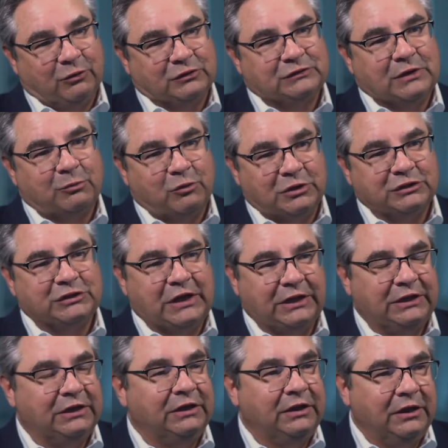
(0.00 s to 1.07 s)
were somewhat
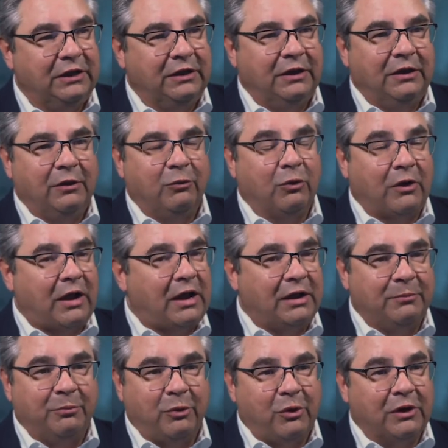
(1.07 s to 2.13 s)
jaded, were
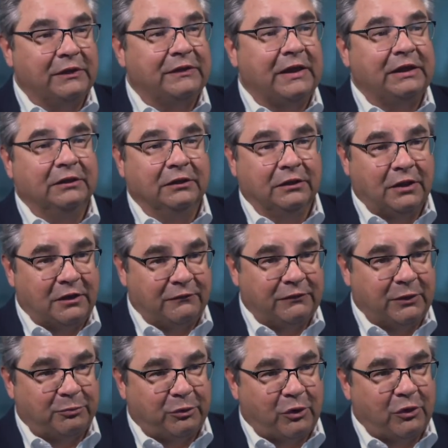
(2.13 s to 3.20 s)
on board. They loved
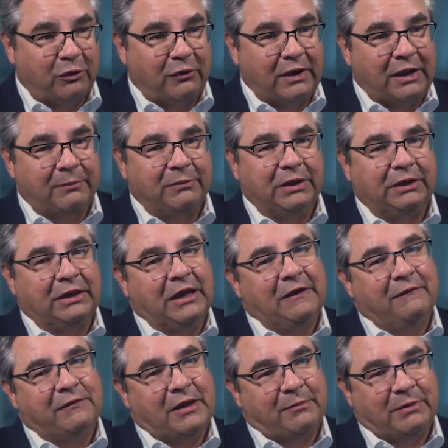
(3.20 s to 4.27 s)
the program. It
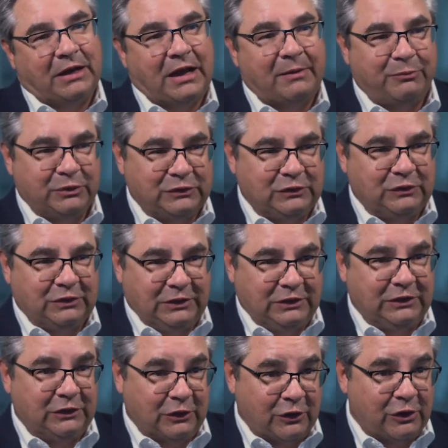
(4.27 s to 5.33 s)
gave them an
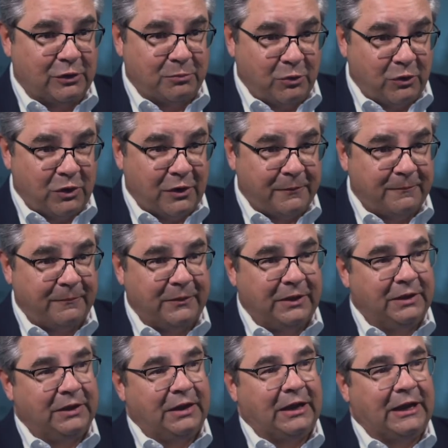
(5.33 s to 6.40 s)
opportunity to earn more.
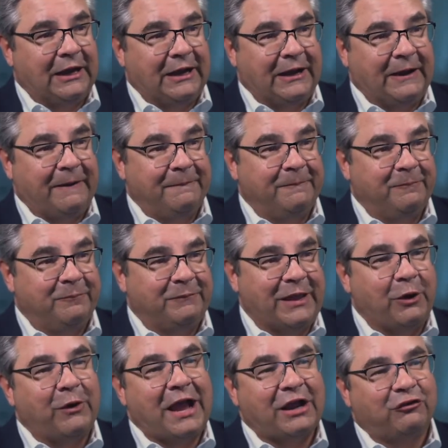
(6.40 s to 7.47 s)

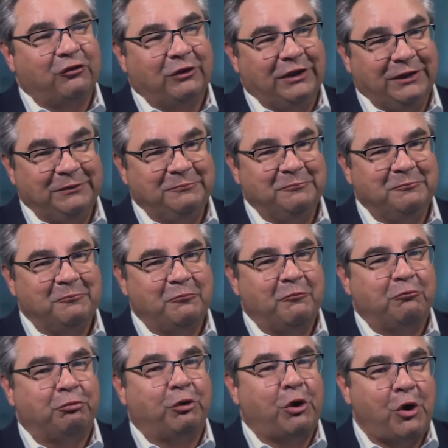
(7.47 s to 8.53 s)
They were actually
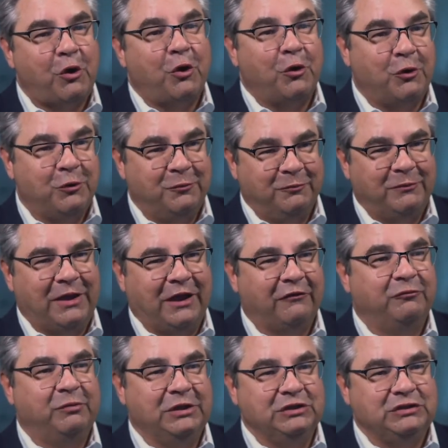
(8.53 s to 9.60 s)
pro
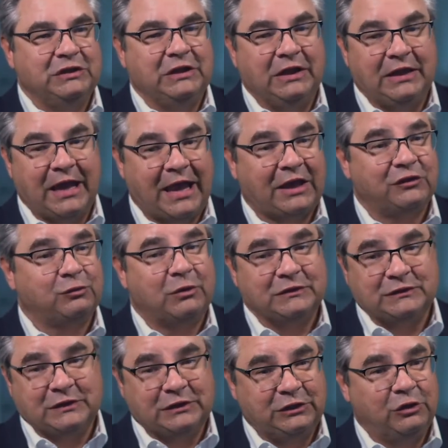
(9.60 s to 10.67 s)
FPG, as
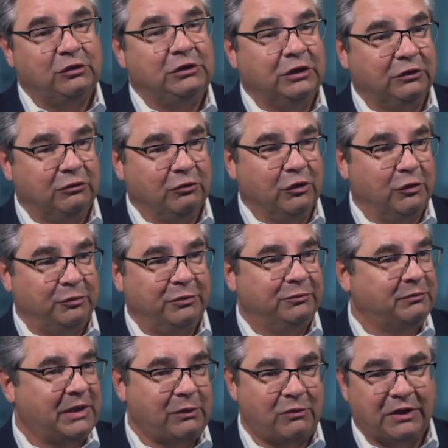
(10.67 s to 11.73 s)
was the union
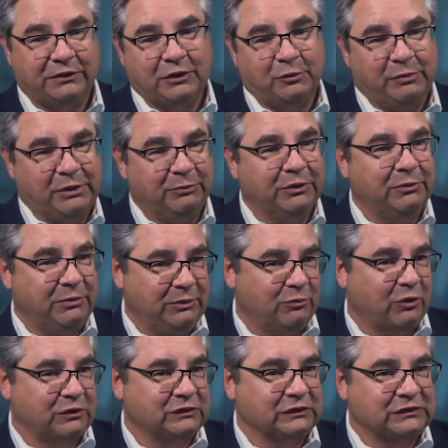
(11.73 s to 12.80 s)
group. They want their people to be
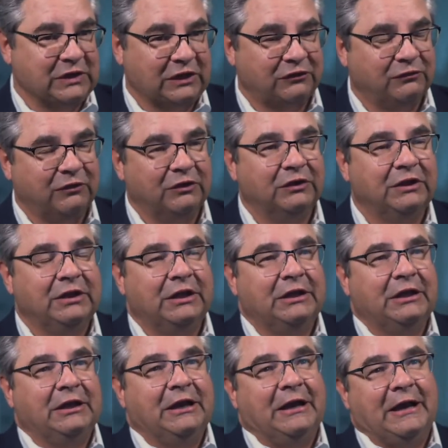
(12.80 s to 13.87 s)
more successful.
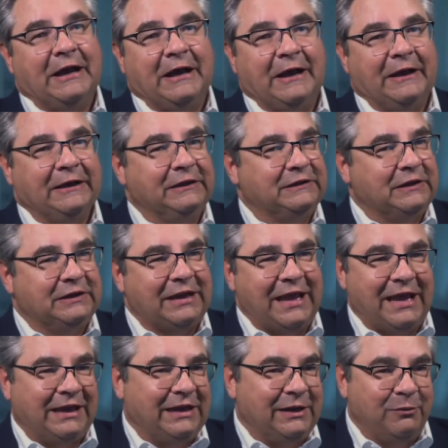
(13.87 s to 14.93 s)
It didn't
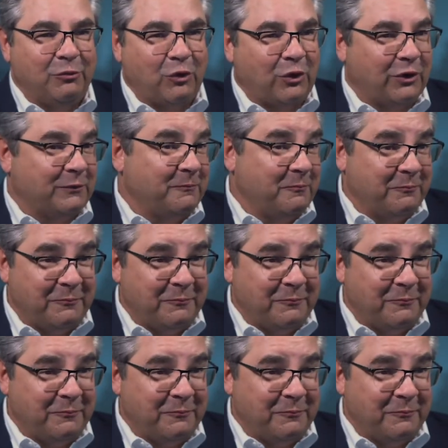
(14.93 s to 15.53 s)
add any more